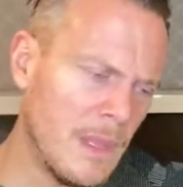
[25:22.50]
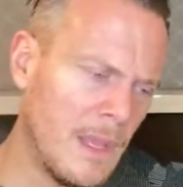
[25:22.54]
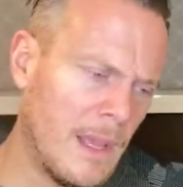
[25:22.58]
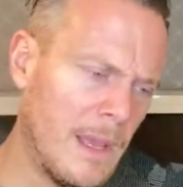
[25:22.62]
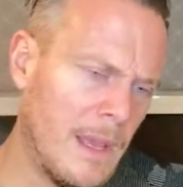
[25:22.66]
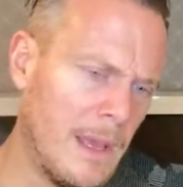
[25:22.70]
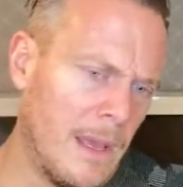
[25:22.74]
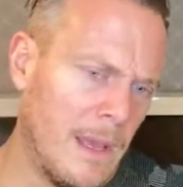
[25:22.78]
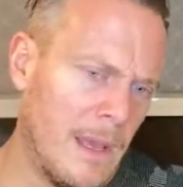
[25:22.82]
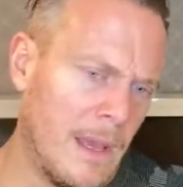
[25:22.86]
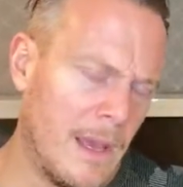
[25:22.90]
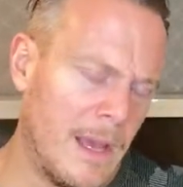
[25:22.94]

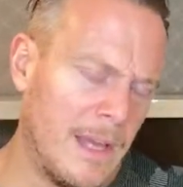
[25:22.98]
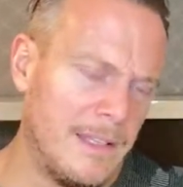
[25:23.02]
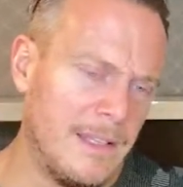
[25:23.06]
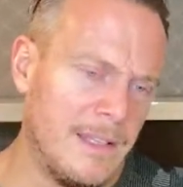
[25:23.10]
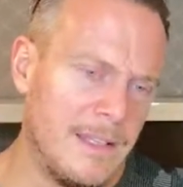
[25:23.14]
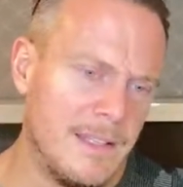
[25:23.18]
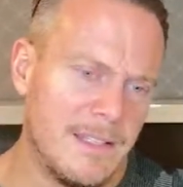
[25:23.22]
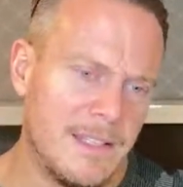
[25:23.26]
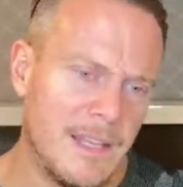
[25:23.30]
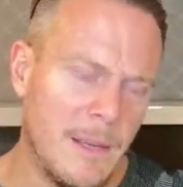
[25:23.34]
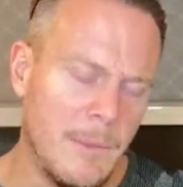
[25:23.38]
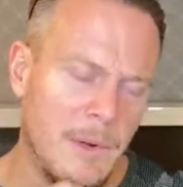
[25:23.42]
I did
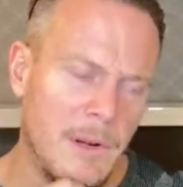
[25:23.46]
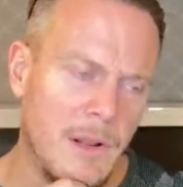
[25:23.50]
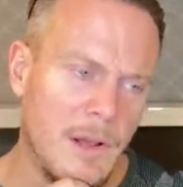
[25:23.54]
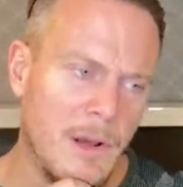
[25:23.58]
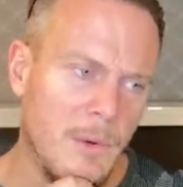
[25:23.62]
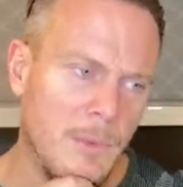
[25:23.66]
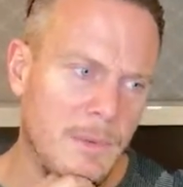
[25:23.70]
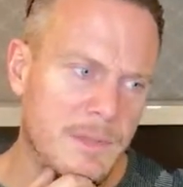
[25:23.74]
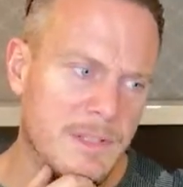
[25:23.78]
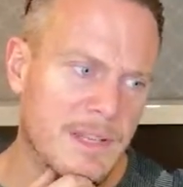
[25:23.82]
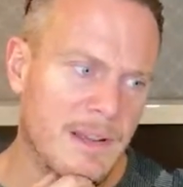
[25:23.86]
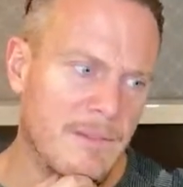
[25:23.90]
a
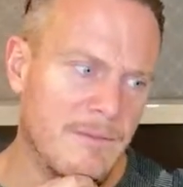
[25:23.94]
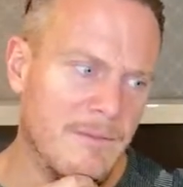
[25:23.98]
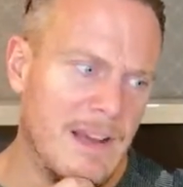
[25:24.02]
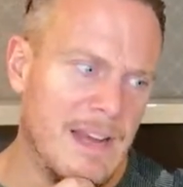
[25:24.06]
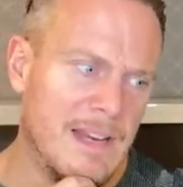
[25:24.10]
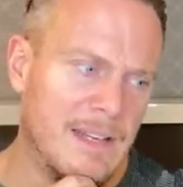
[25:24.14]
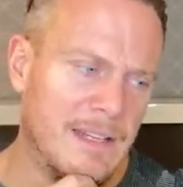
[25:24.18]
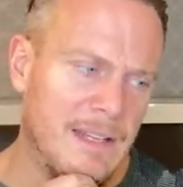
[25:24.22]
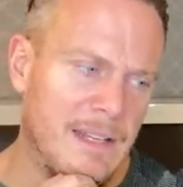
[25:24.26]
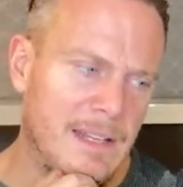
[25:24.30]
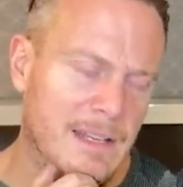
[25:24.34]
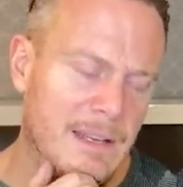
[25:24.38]
seminar with Sam
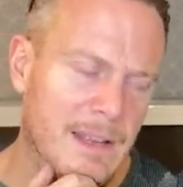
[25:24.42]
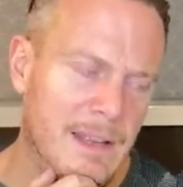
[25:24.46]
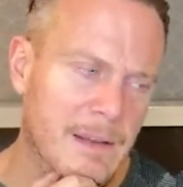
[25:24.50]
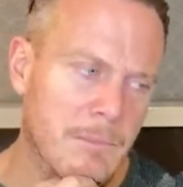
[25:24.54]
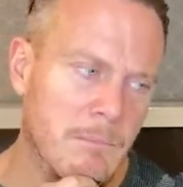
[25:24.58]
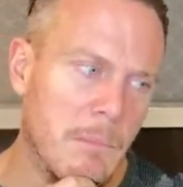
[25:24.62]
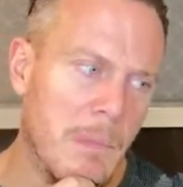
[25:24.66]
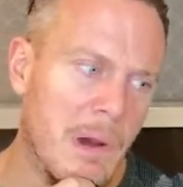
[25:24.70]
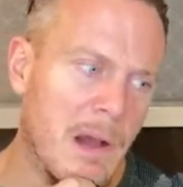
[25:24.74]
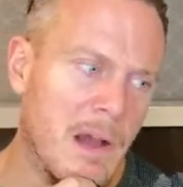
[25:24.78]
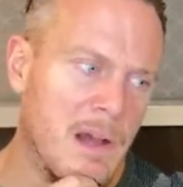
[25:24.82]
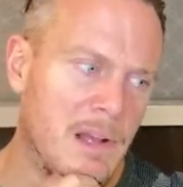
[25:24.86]
Vaknin in
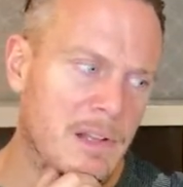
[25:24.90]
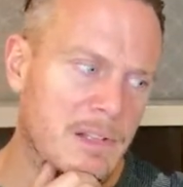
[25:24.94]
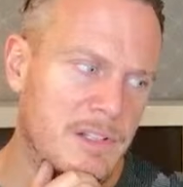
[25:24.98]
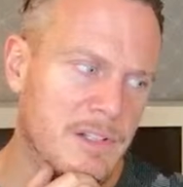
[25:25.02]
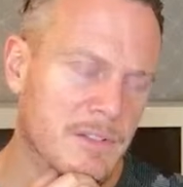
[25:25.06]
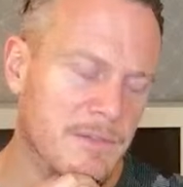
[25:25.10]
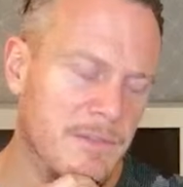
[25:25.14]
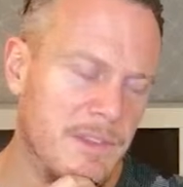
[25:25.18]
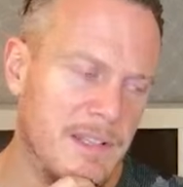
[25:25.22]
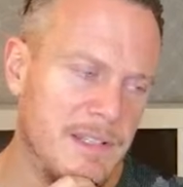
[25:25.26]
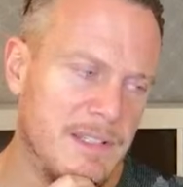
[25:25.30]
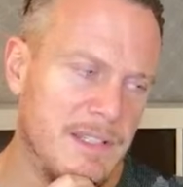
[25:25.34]
March
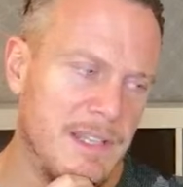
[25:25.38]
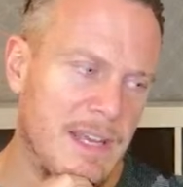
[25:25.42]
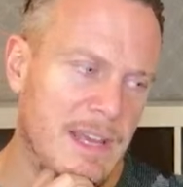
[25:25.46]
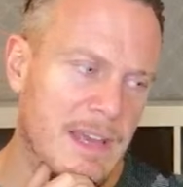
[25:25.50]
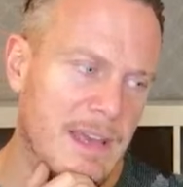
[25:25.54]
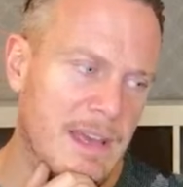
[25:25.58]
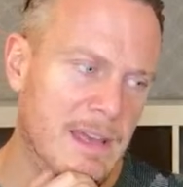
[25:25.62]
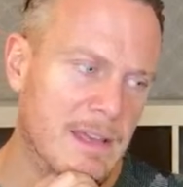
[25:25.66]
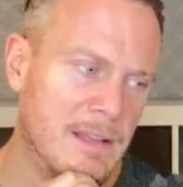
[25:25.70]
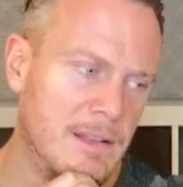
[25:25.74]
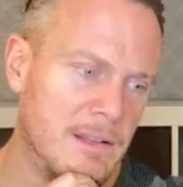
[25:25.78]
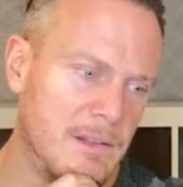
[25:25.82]
of this
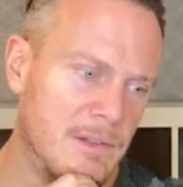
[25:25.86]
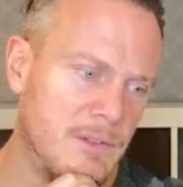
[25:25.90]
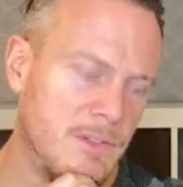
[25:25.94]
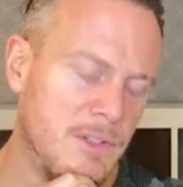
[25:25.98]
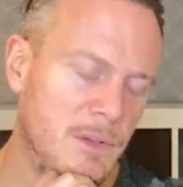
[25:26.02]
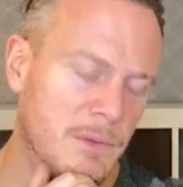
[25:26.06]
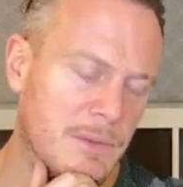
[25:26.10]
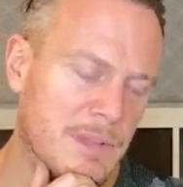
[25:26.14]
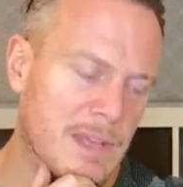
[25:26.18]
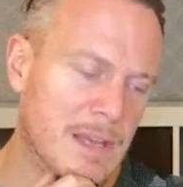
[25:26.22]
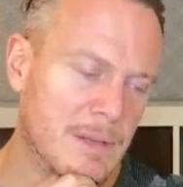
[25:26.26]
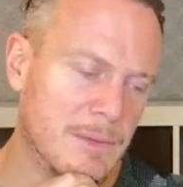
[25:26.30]
year,
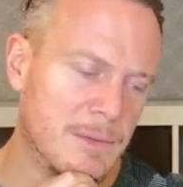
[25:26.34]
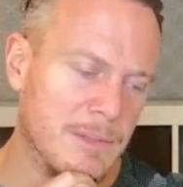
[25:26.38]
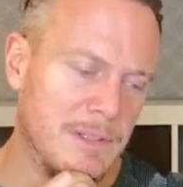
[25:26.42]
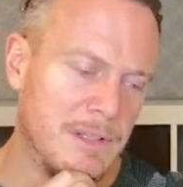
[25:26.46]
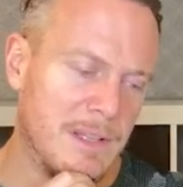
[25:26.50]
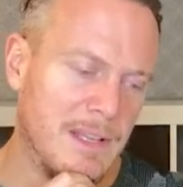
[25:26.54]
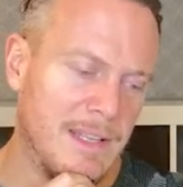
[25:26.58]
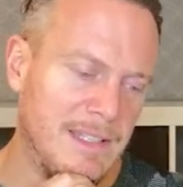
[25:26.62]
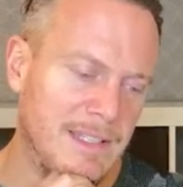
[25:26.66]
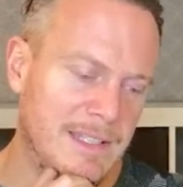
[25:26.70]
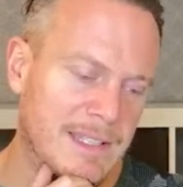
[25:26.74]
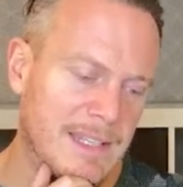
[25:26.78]

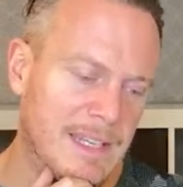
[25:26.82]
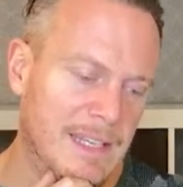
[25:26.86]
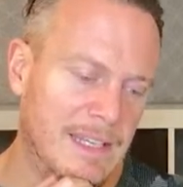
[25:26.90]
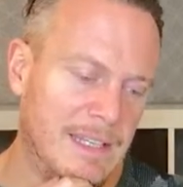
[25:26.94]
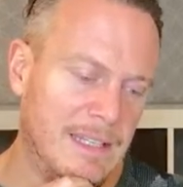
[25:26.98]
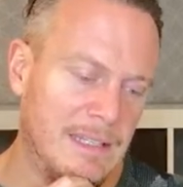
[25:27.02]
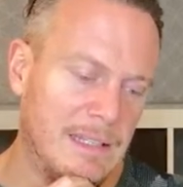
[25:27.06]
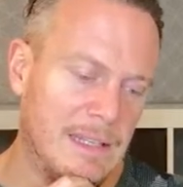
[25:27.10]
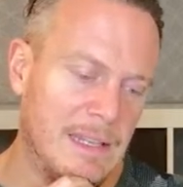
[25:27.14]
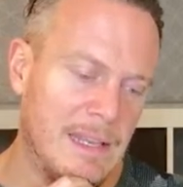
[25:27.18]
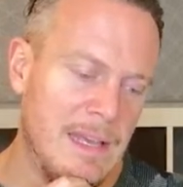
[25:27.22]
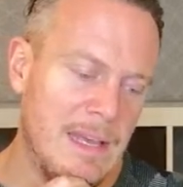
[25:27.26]

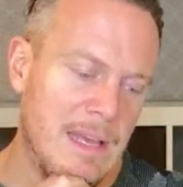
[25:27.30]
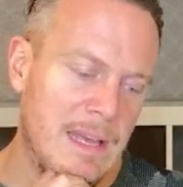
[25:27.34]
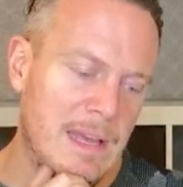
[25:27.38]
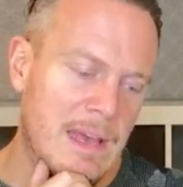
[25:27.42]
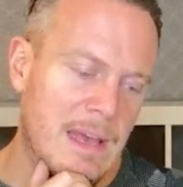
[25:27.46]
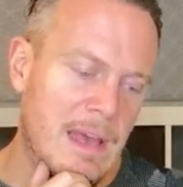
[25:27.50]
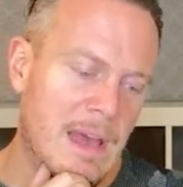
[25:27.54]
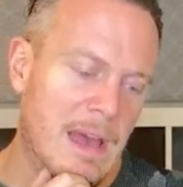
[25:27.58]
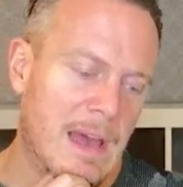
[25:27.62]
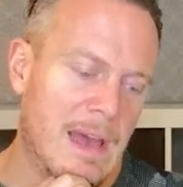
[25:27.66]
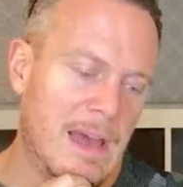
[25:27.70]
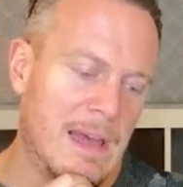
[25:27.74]
2019,
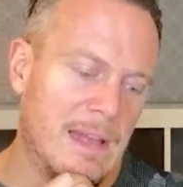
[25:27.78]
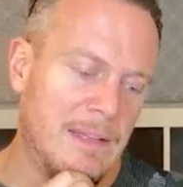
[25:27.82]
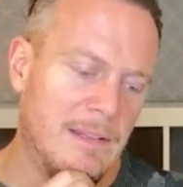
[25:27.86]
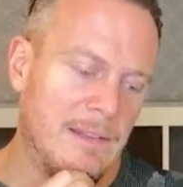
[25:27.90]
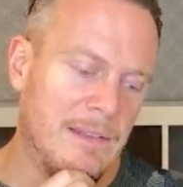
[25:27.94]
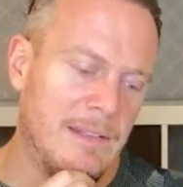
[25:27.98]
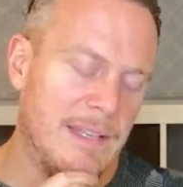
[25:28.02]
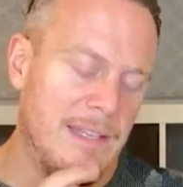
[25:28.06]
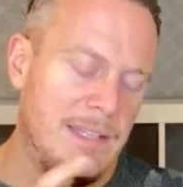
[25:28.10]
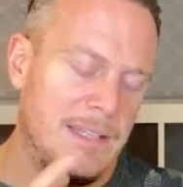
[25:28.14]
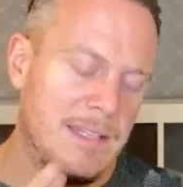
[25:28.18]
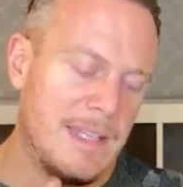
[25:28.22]
and
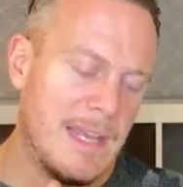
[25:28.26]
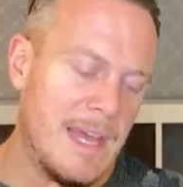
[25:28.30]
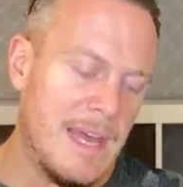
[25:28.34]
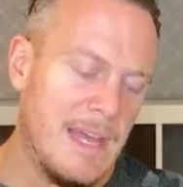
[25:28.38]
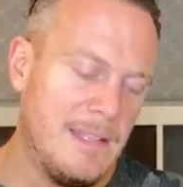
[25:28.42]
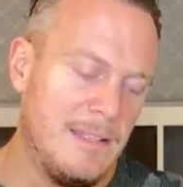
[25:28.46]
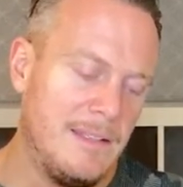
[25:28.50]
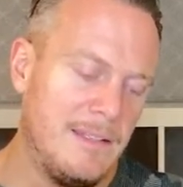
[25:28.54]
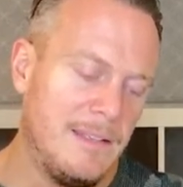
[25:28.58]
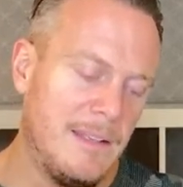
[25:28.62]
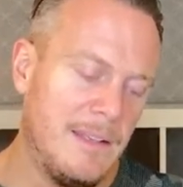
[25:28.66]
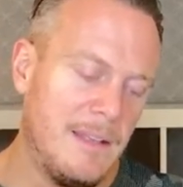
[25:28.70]
he
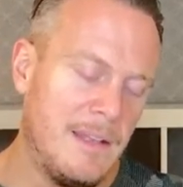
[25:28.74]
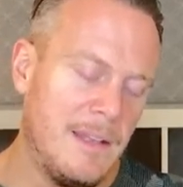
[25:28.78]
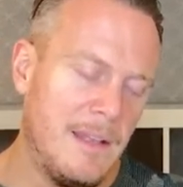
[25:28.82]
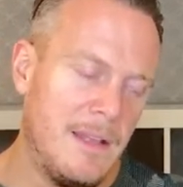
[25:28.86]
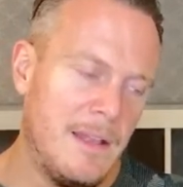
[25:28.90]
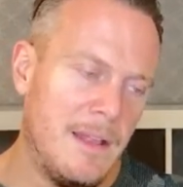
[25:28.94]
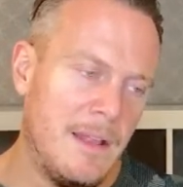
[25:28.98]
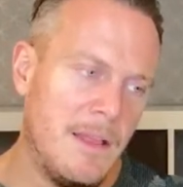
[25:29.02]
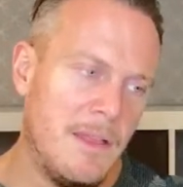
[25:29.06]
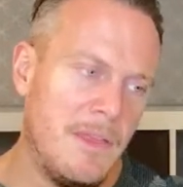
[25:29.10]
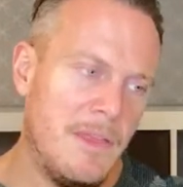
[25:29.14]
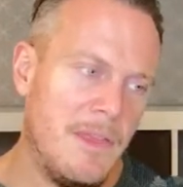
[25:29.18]
said
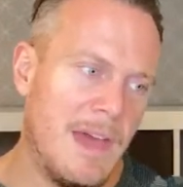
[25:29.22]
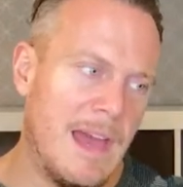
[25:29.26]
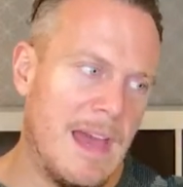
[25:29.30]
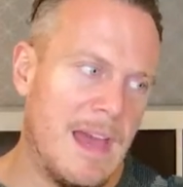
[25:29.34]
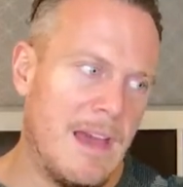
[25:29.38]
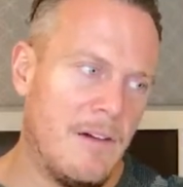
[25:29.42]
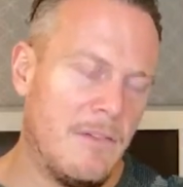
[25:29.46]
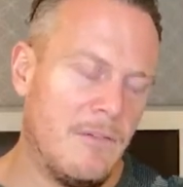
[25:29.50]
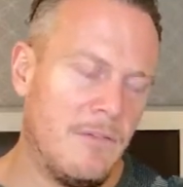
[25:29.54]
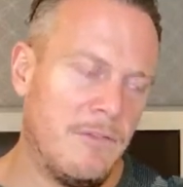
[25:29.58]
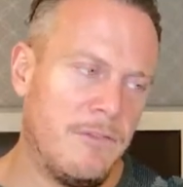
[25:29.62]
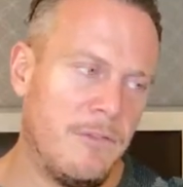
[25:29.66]

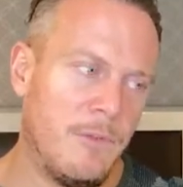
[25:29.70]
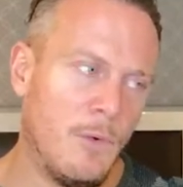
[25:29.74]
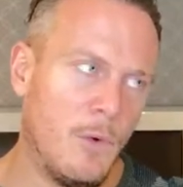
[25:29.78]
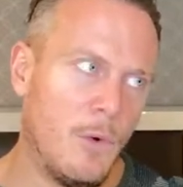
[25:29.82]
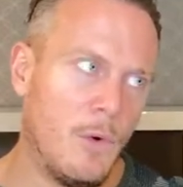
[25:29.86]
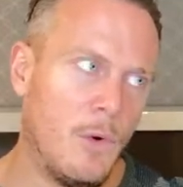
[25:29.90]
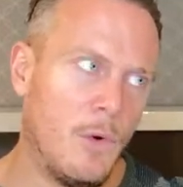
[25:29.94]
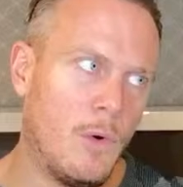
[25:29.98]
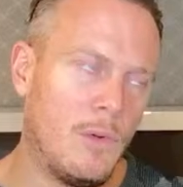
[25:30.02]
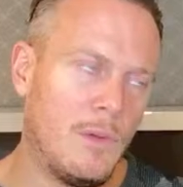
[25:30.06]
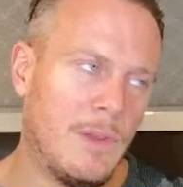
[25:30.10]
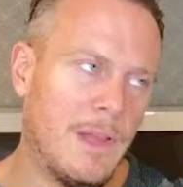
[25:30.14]
that
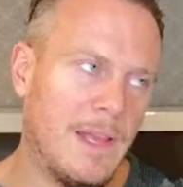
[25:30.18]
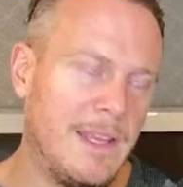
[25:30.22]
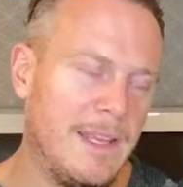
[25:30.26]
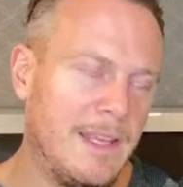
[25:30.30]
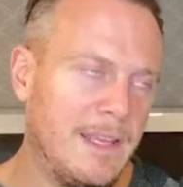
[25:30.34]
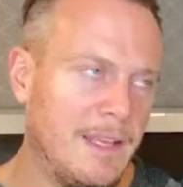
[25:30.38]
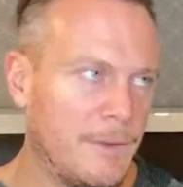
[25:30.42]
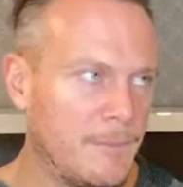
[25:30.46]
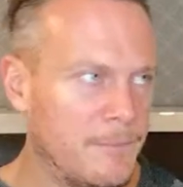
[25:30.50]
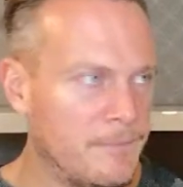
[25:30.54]
for, like,